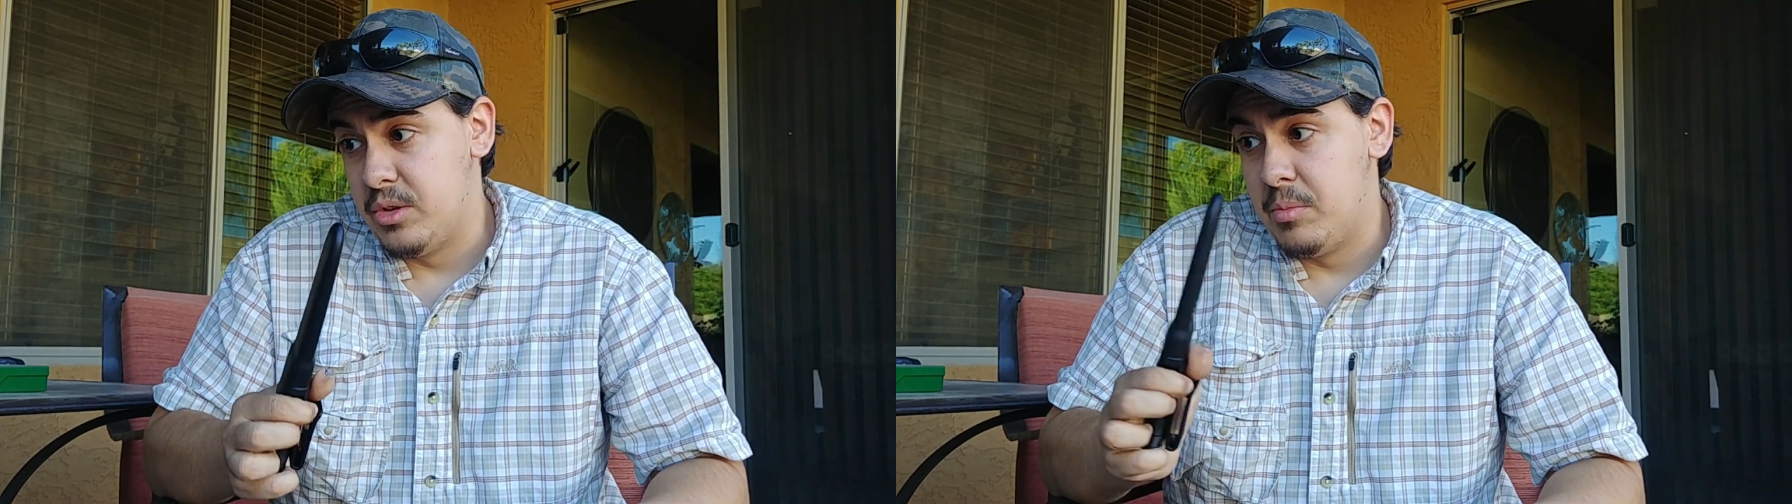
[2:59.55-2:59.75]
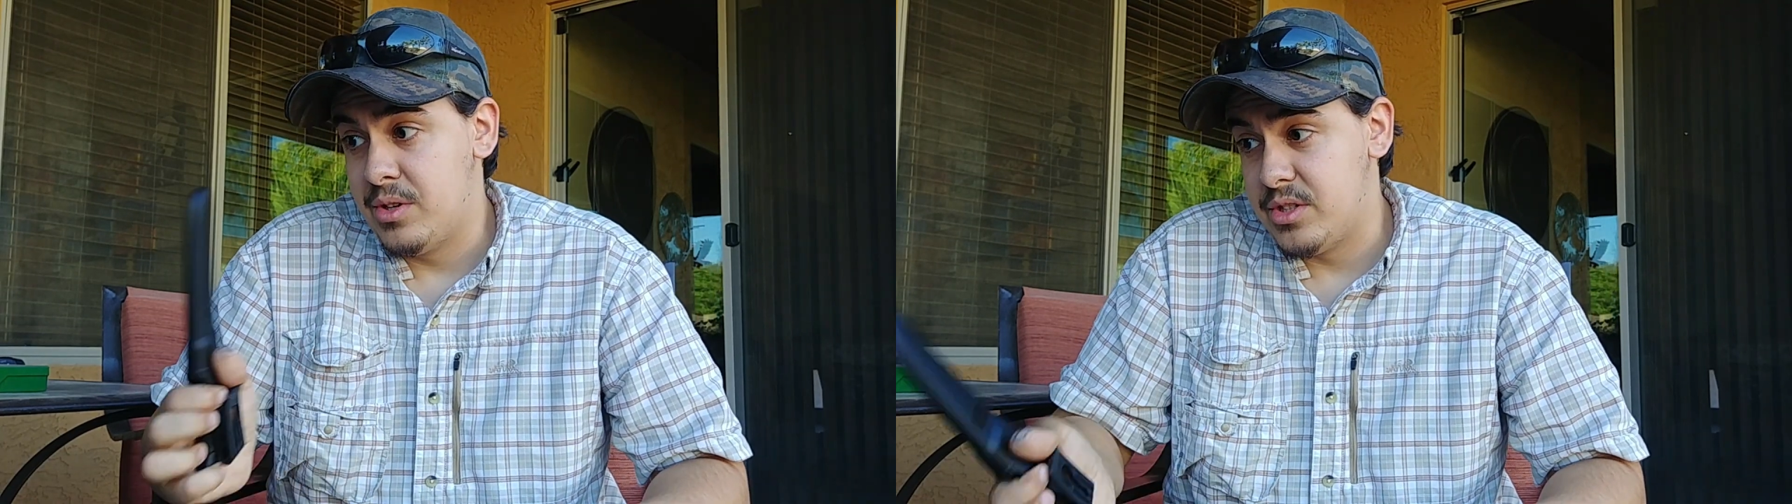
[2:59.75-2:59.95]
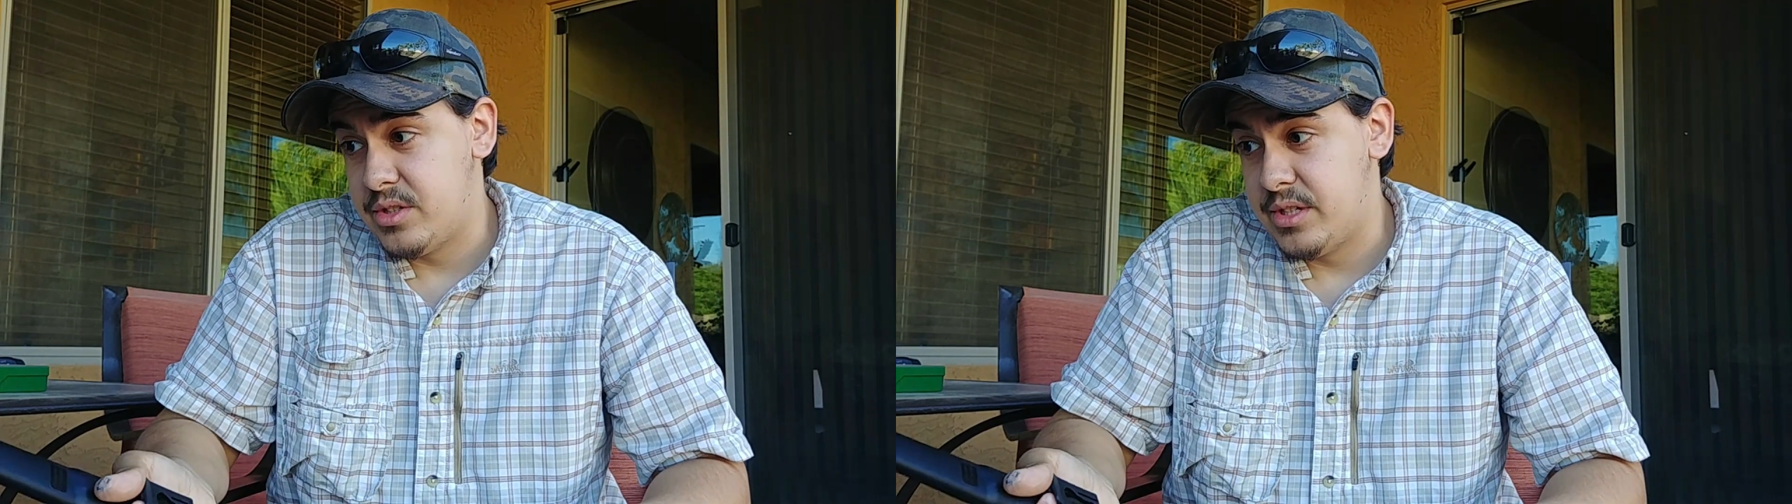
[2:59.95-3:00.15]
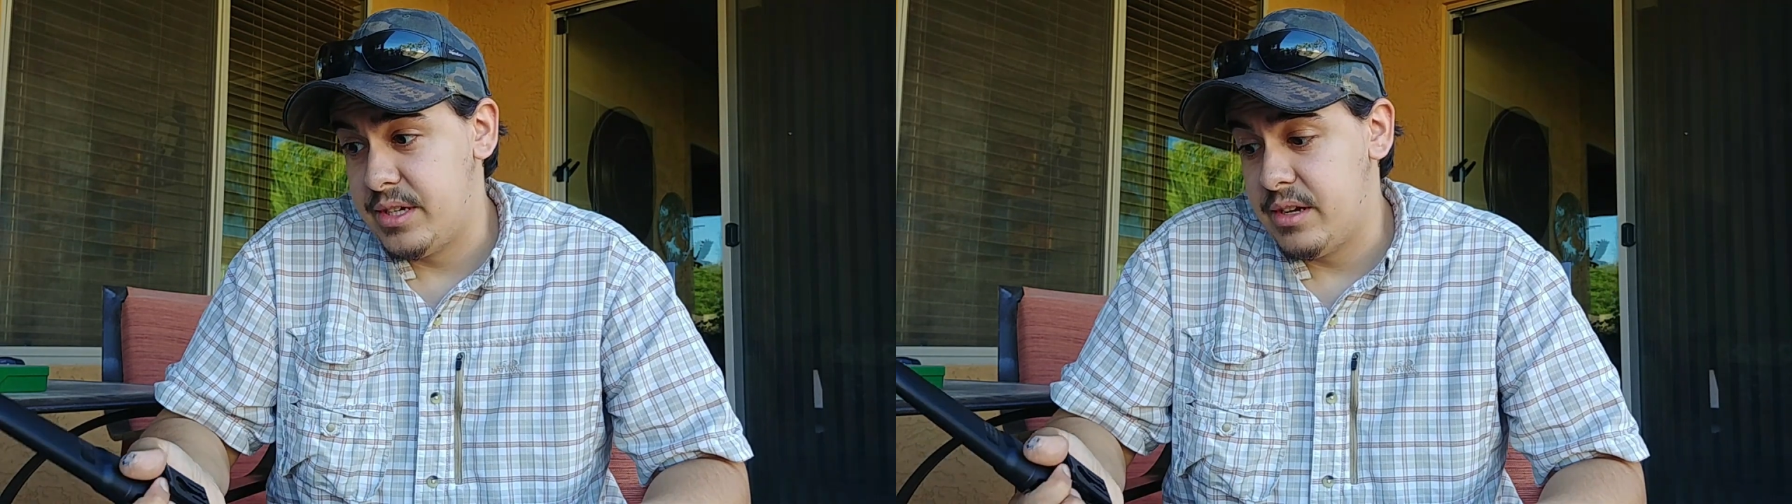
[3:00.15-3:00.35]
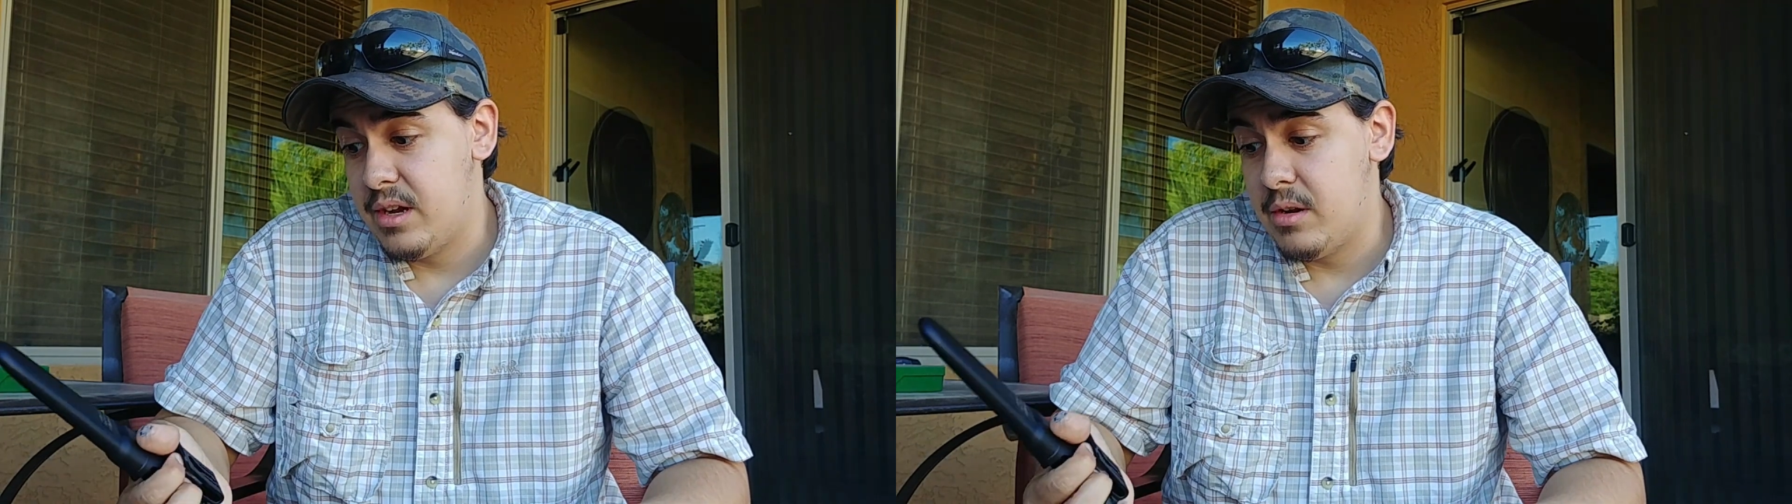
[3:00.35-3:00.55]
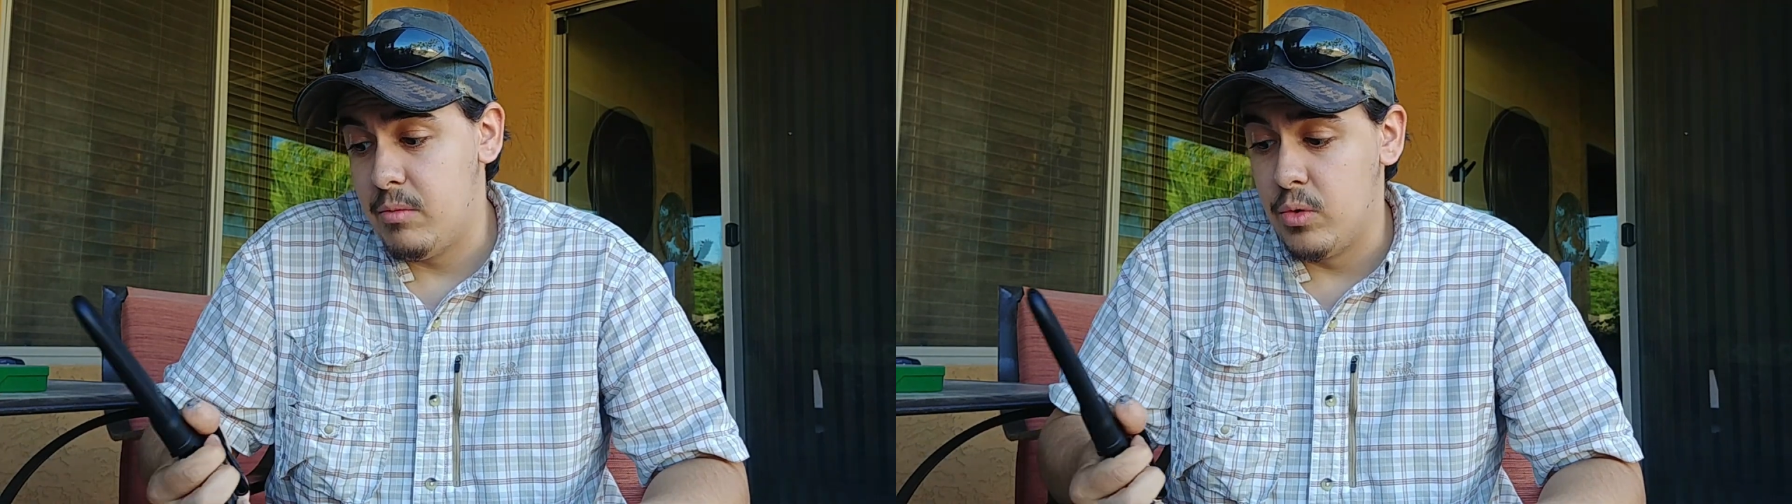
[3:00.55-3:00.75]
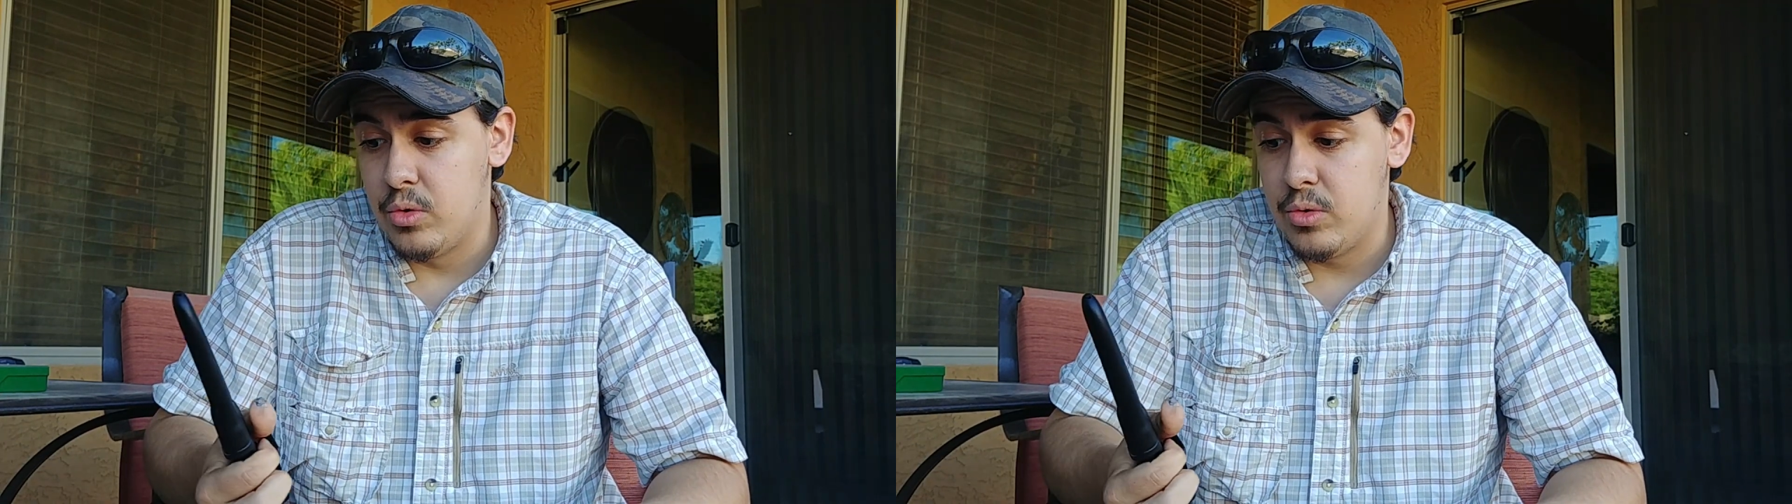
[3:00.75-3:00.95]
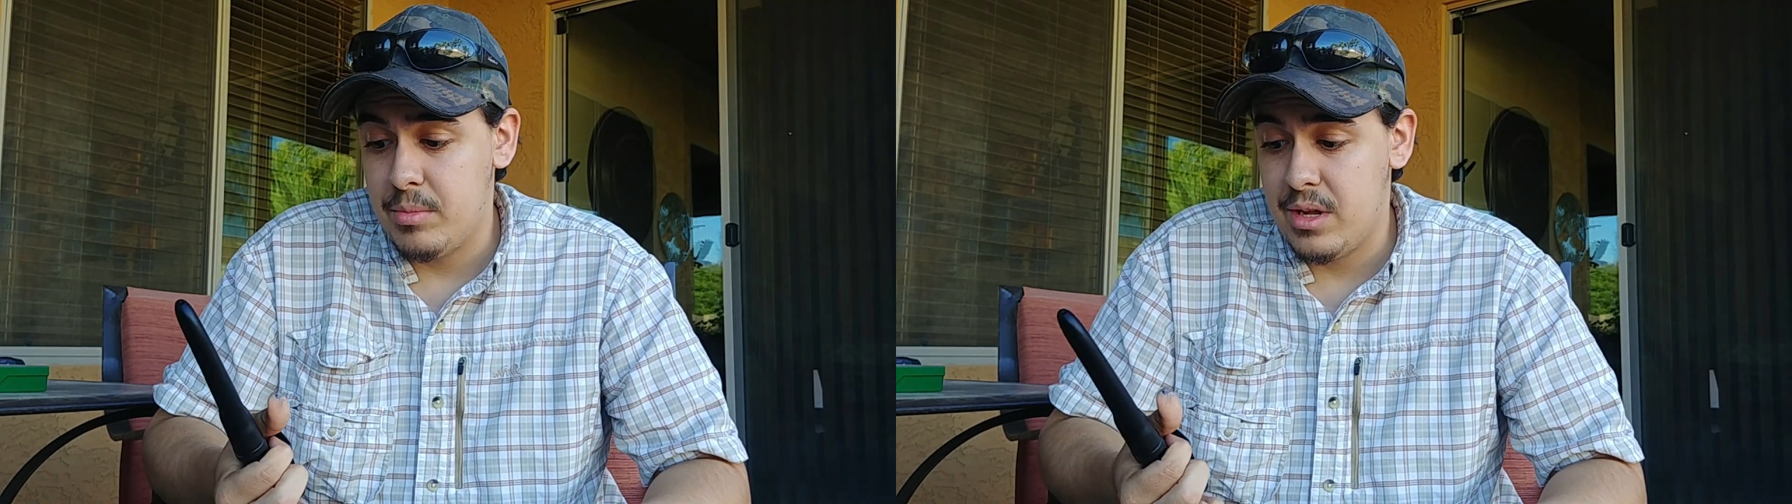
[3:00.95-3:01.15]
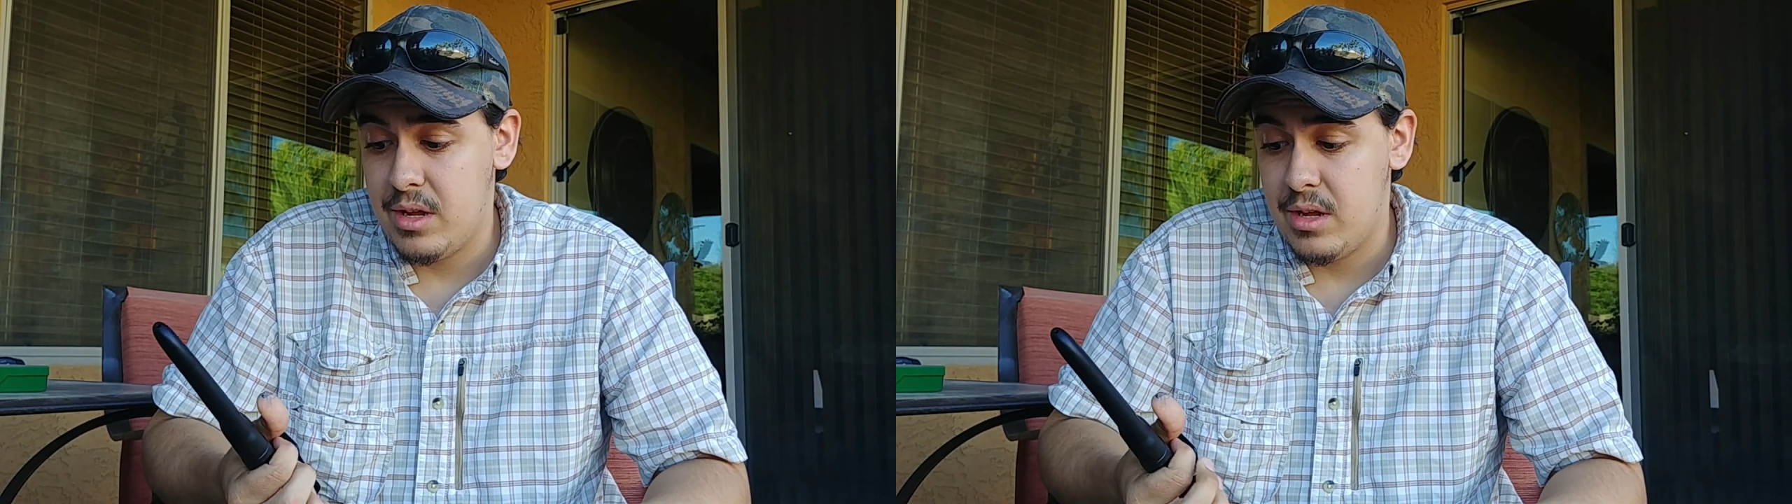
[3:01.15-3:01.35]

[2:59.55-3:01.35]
emergency room,